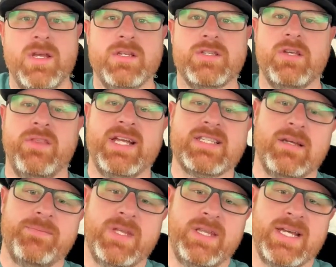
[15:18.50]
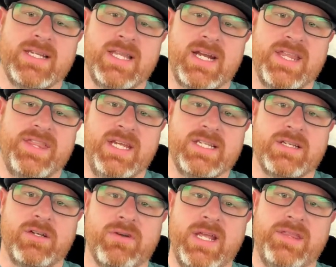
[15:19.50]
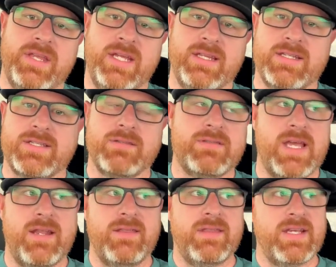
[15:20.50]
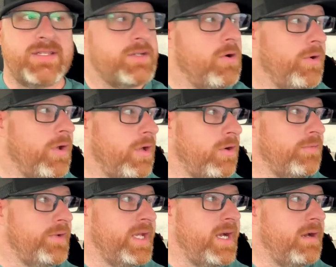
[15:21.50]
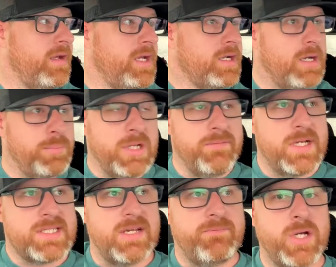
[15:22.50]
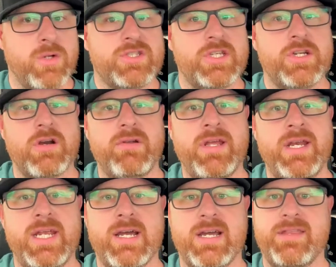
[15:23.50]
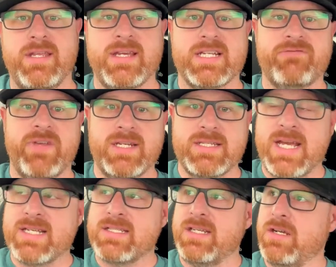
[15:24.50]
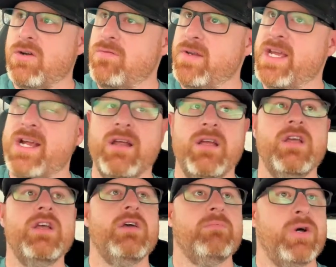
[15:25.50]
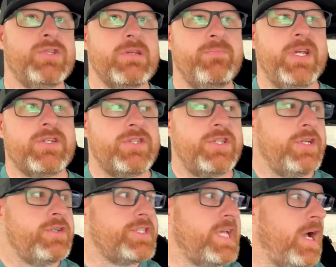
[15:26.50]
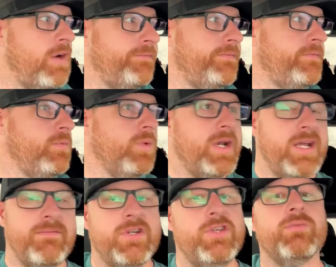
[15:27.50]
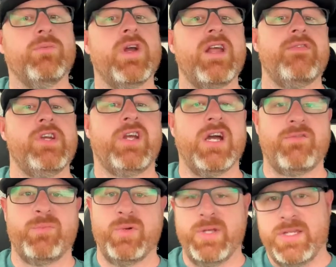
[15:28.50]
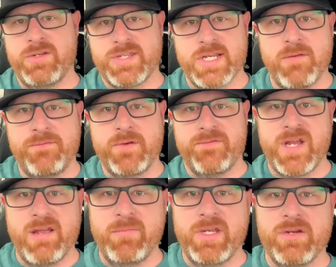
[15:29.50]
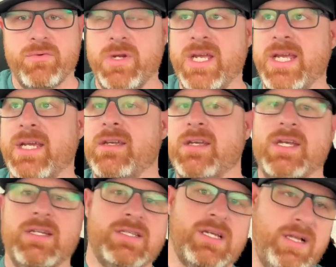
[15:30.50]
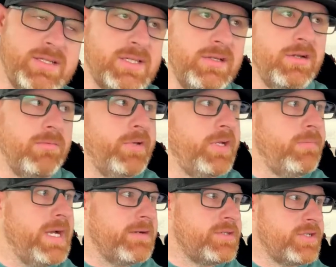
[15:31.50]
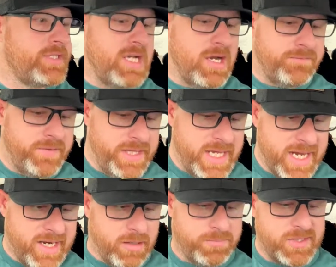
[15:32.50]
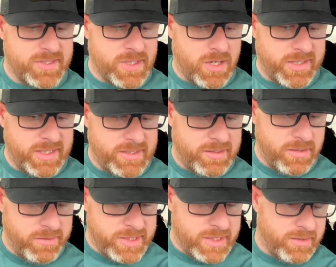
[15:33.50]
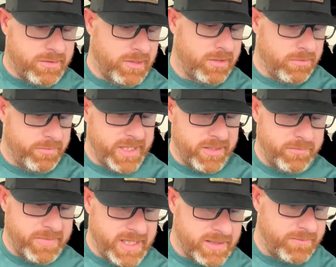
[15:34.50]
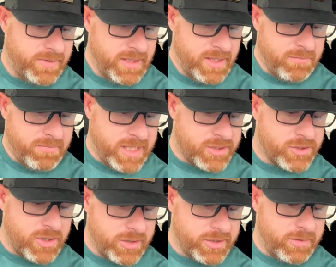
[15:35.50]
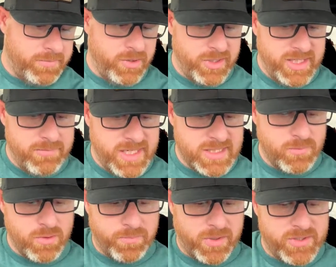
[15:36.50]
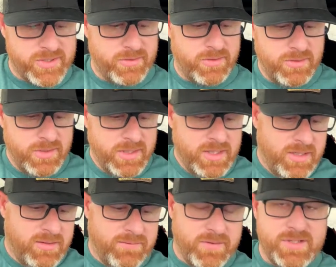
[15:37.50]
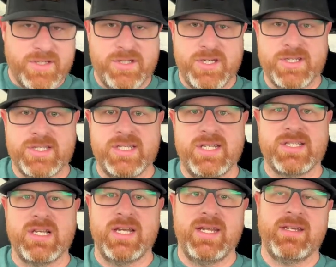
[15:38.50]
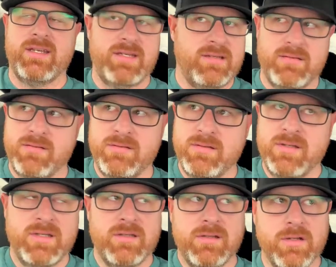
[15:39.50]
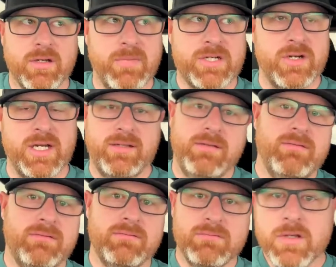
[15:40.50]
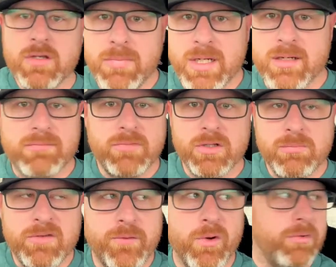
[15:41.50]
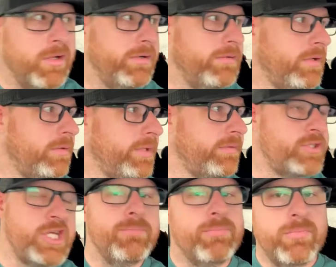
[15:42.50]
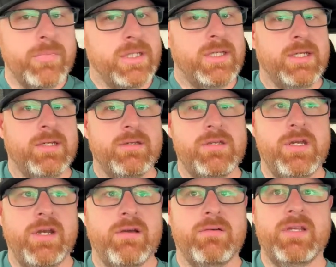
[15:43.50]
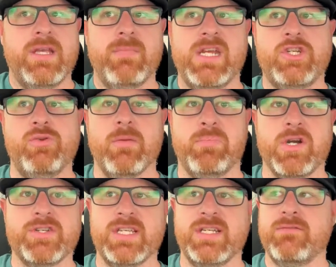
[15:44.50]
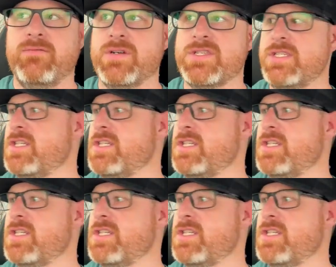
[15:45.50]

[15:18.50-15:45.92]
So that's something that I think is a great thing that's going on over there. A couple of us have posted already. I think that's fantastic. Go over there, post some pictures of yourself, whatever you're comfortable with, yourself, your family, your rig. Tell us a little bit about yourself. That helps us all get to know each other a little better, make a stronger community. It makes it more personal versus just this like, look at my truck, look at my Forerunner, look at my Jeep. It makes you a person versus